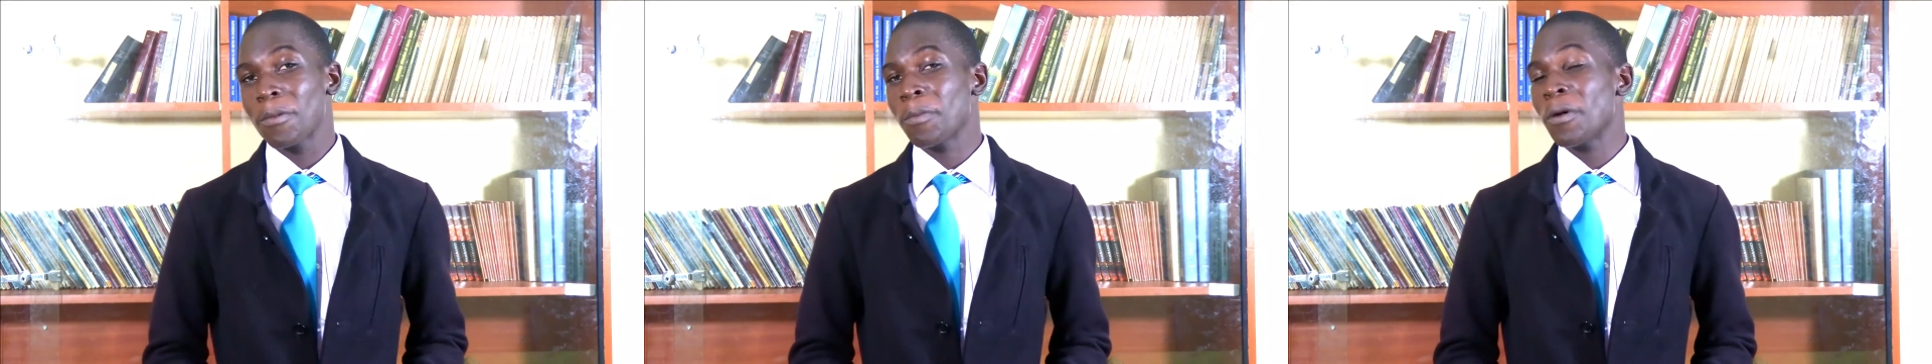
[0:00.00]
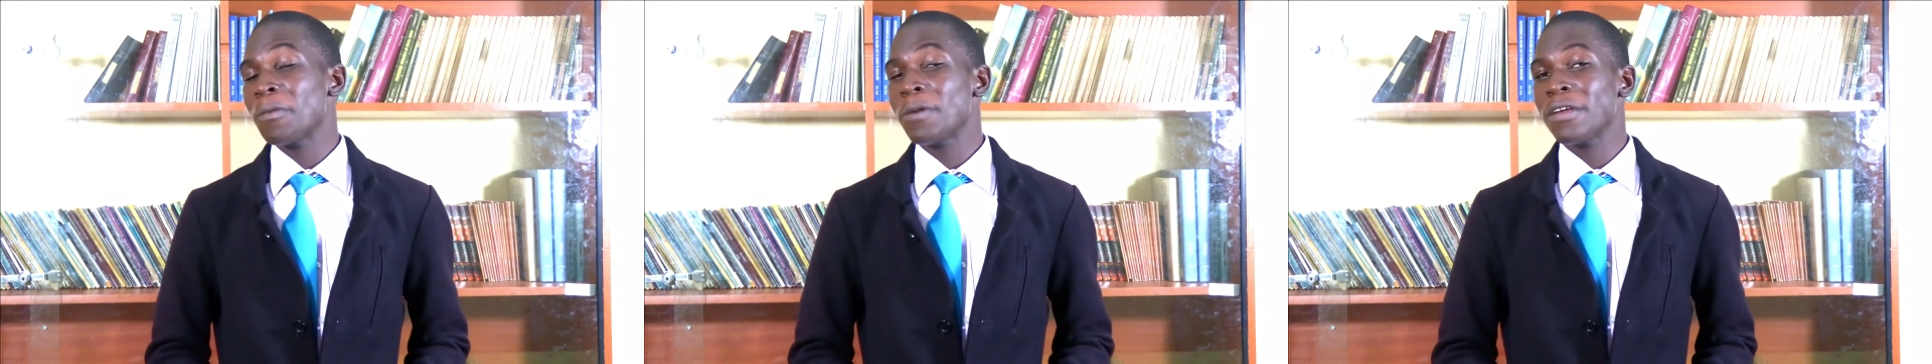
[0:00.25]

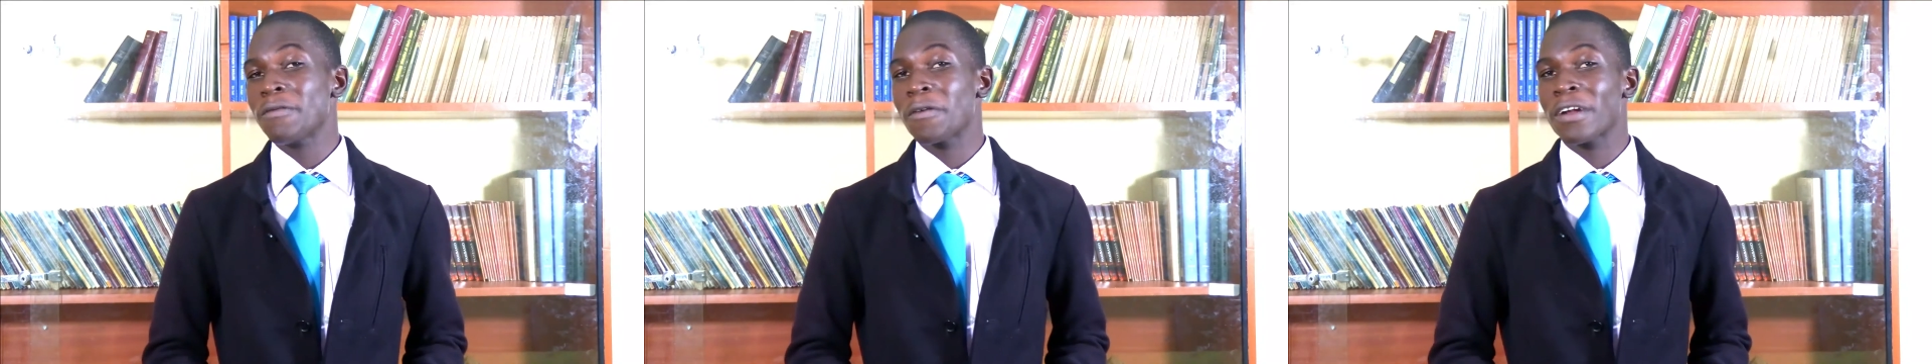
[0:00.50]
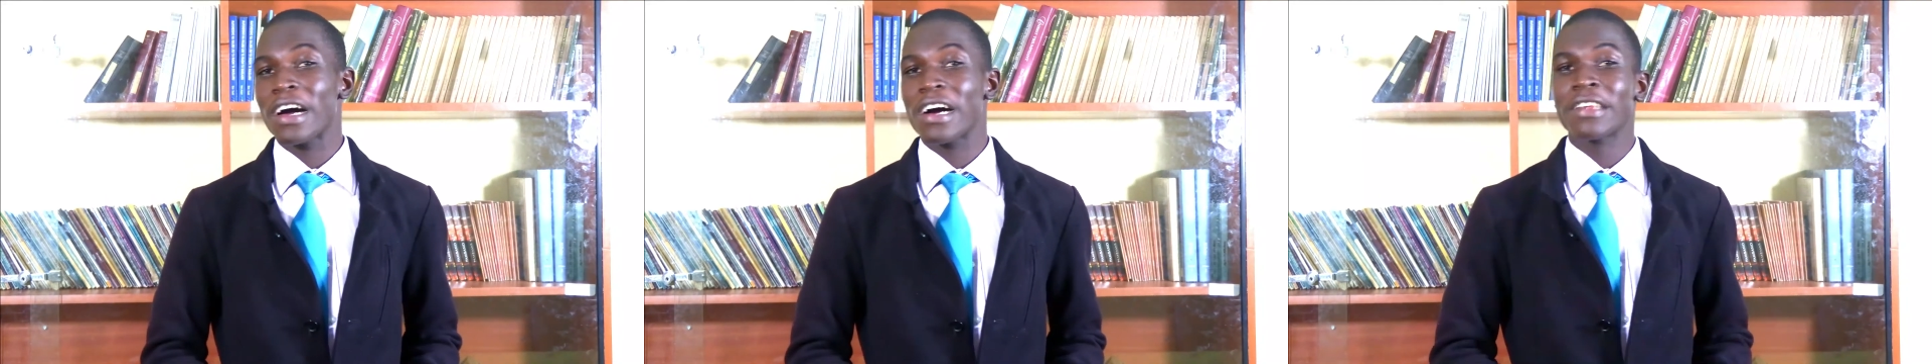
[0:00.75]
moment
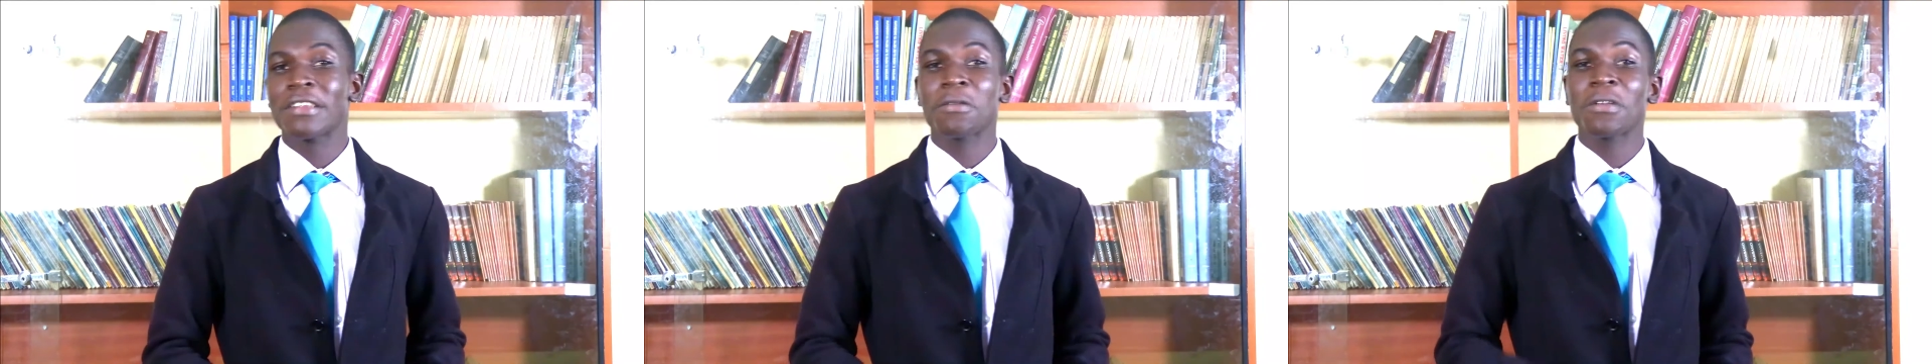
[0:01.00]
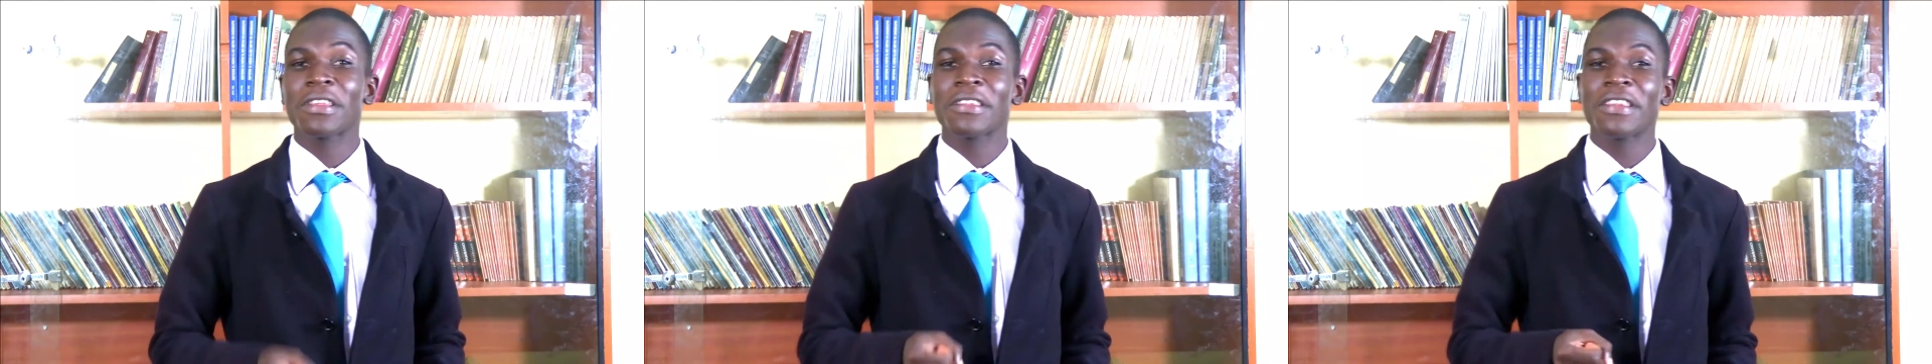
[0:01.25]
for us
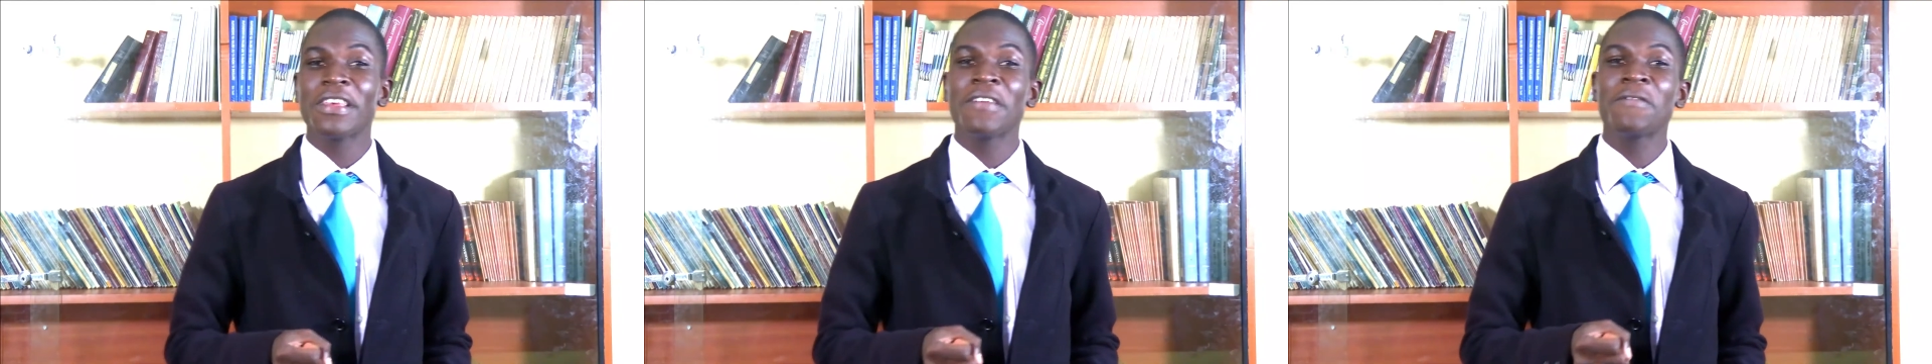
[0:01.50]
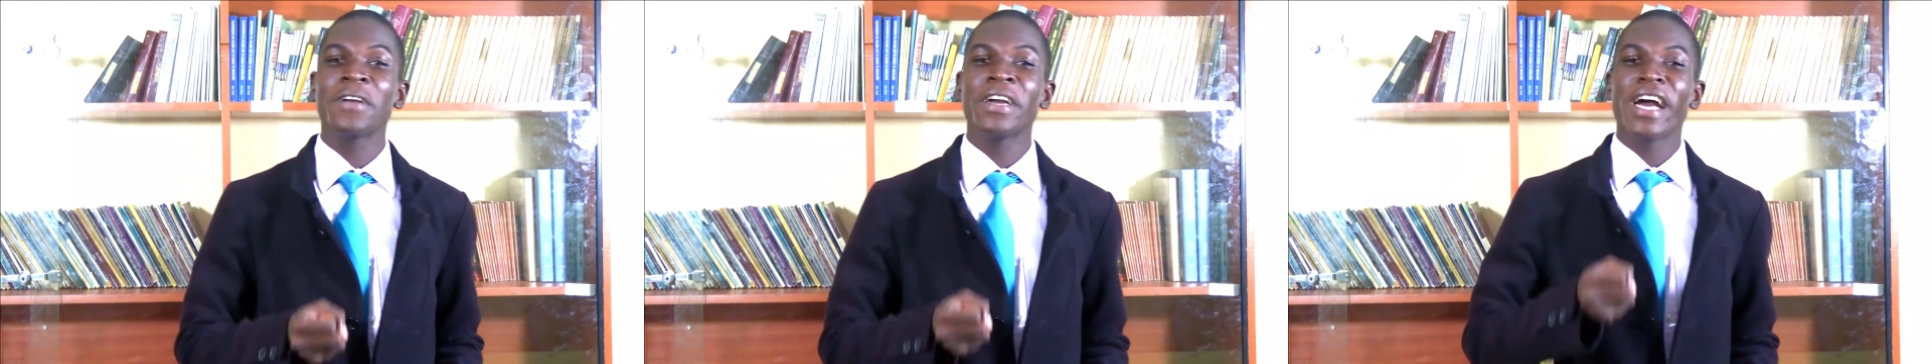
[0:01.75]
to receive